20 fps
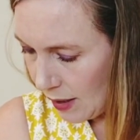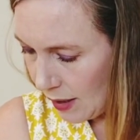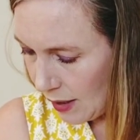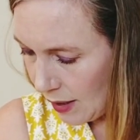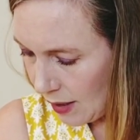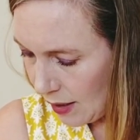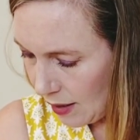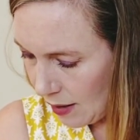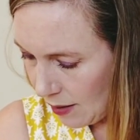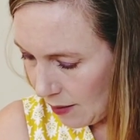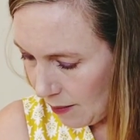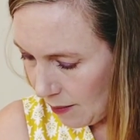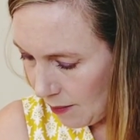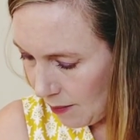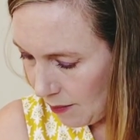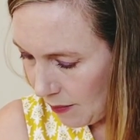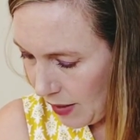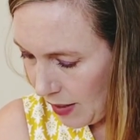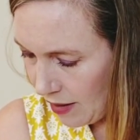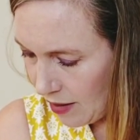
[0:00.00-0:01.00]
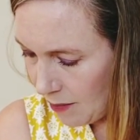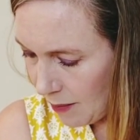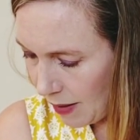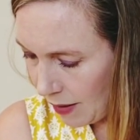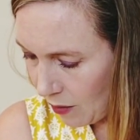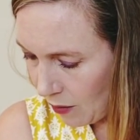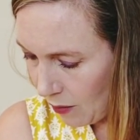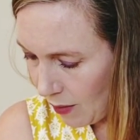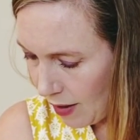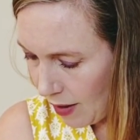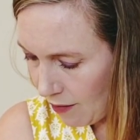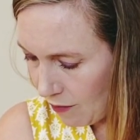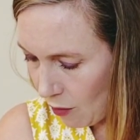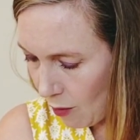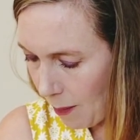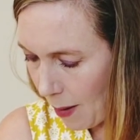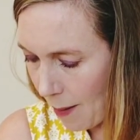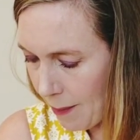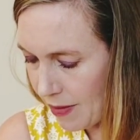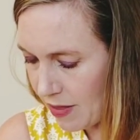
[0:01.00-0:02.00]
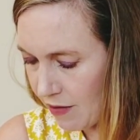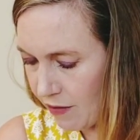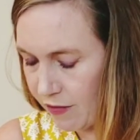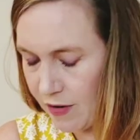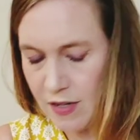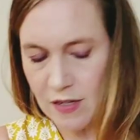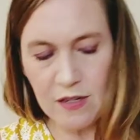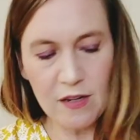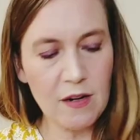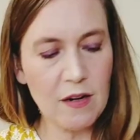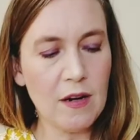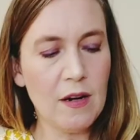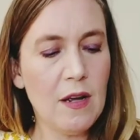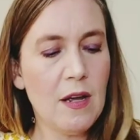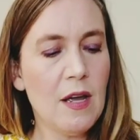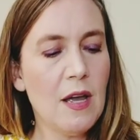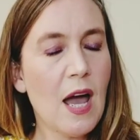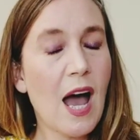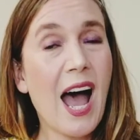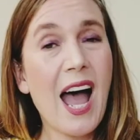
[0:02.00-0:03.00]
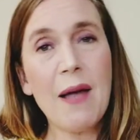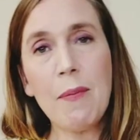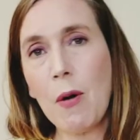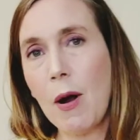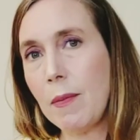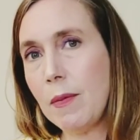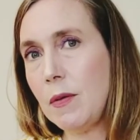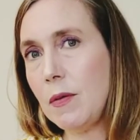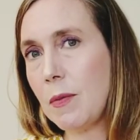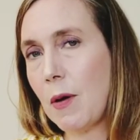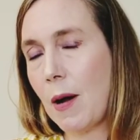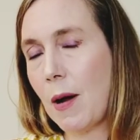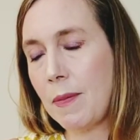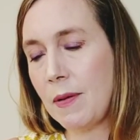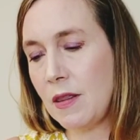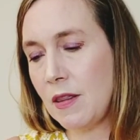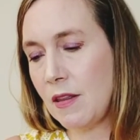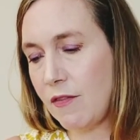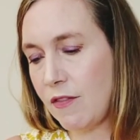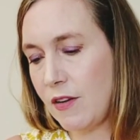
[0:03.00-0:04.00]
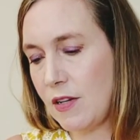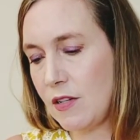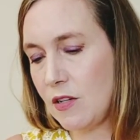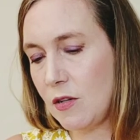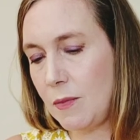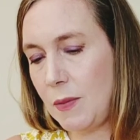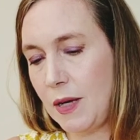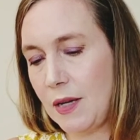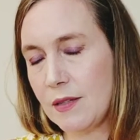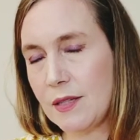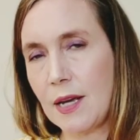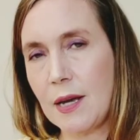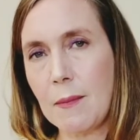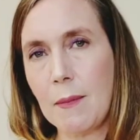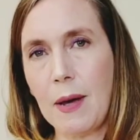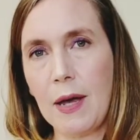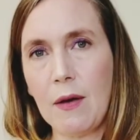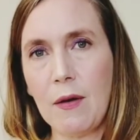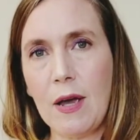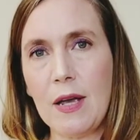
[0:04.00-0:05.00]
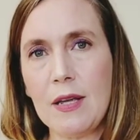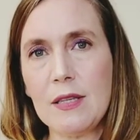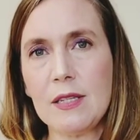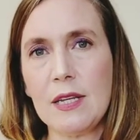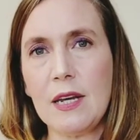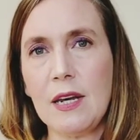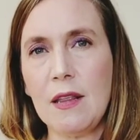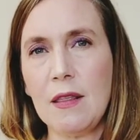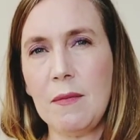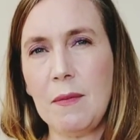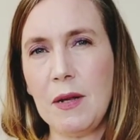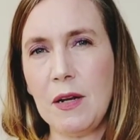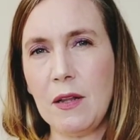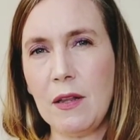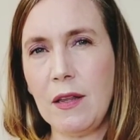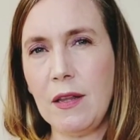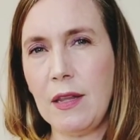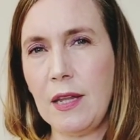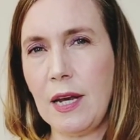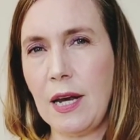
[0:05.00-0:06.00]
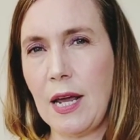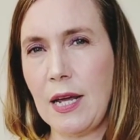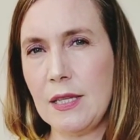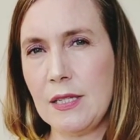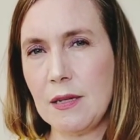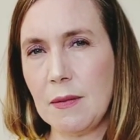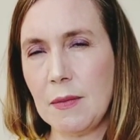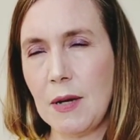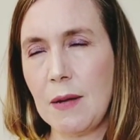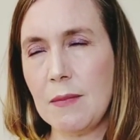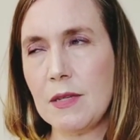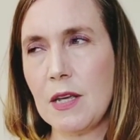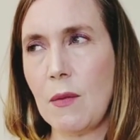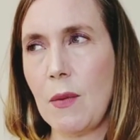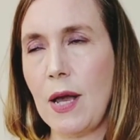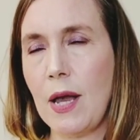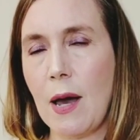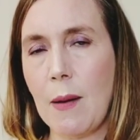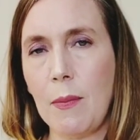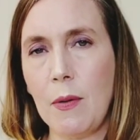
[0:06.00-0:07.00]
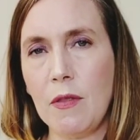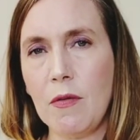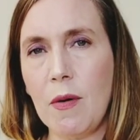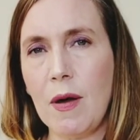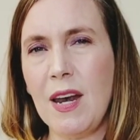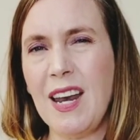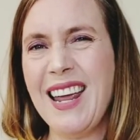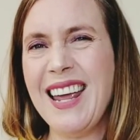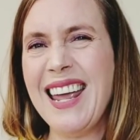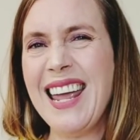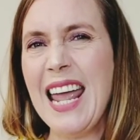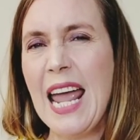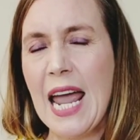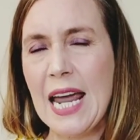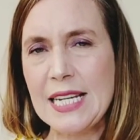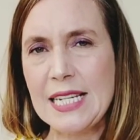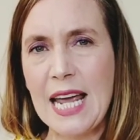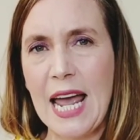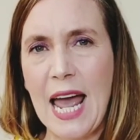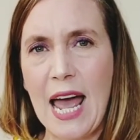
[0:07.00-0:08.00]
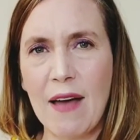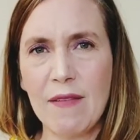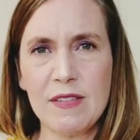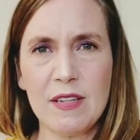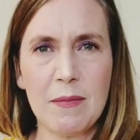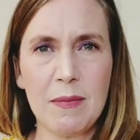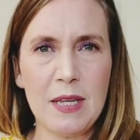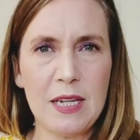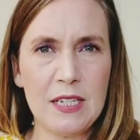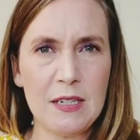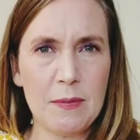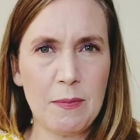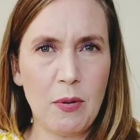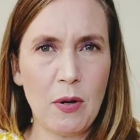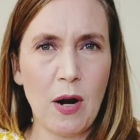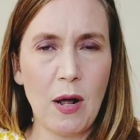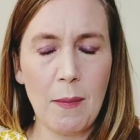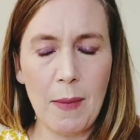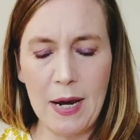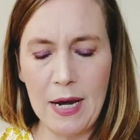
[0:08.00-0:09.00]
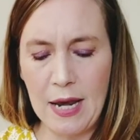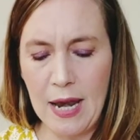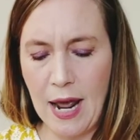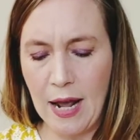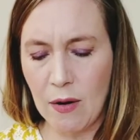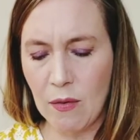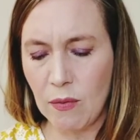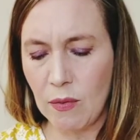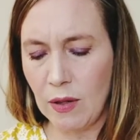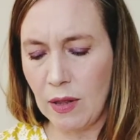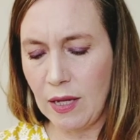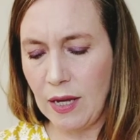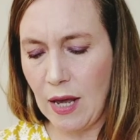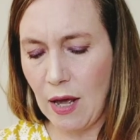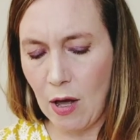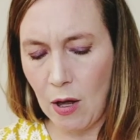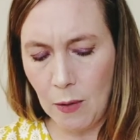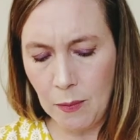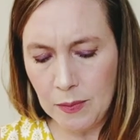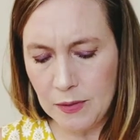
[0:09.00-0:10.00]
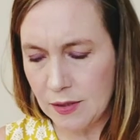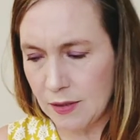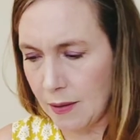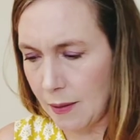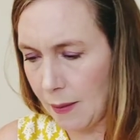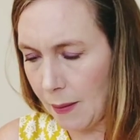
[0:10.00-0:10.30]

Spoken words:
Heat in the microwave or pop in the freezer. I probably would pop it in the freezer because I get migraines, and in the middle of the night sometimes I wake up with one, and to have something to put on my neck really helps.